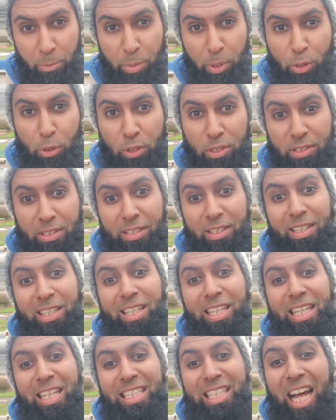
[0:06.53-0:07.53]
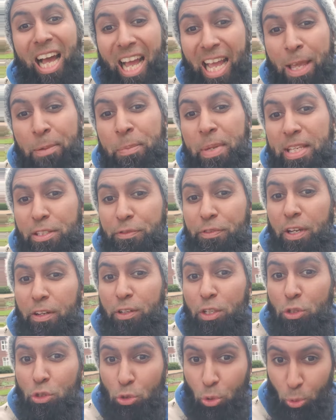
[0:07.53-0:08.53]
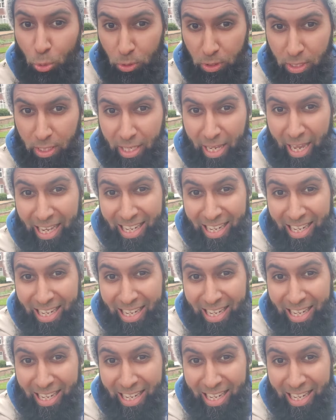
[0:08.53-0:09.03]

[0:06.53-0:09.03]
because time is very short.